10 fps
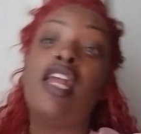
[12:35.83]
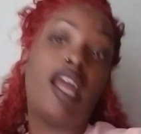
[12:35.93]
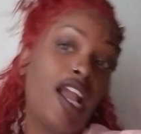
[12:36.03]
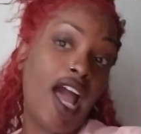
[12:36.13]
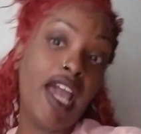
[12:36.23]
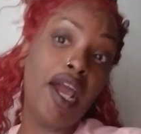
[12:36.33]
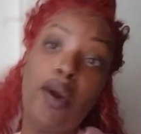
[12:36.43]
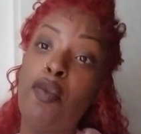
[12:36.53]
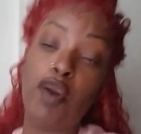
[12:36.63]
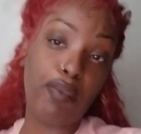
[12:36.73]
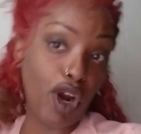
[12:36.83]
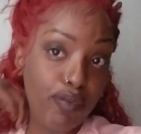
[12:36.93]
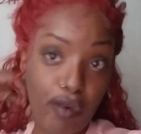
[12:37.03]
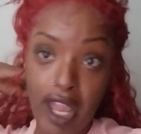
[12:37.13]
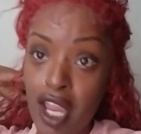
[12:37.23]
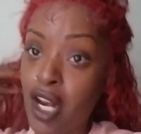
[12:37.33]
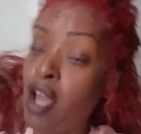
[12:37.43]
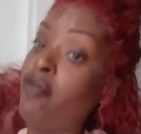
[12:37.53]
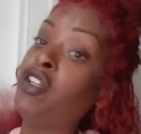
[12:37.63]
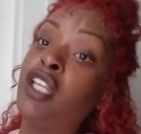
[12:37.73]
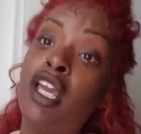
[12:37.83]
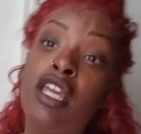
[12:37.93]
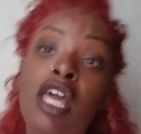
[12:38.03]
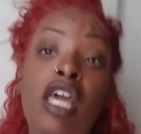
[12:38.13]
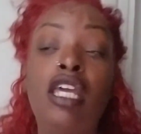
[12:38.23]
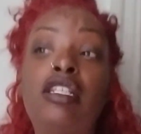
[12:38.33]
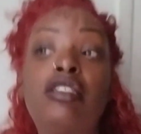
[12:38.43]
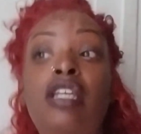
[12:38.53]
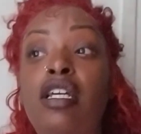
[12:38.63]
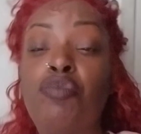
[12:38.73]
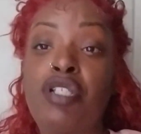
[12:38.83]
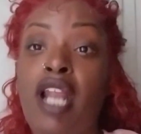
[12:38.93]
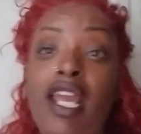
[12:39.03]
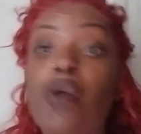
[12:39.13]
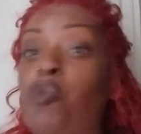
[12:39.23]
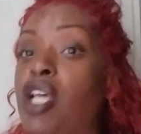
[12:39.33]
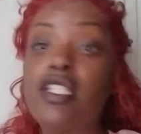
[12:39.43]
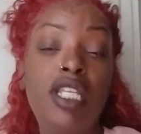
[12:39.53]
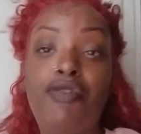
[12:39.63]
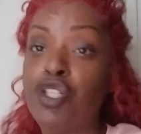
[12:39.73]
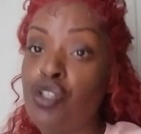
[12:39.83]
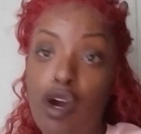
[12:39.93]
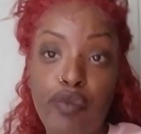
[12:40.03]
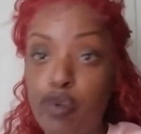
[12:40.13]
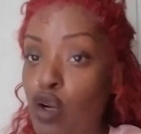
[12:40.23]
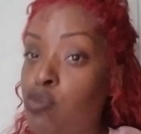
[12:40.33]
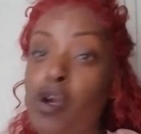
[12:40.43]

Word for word: Like I had them on the purple head the other day, and this nigga was like, it wasn't even dark purple.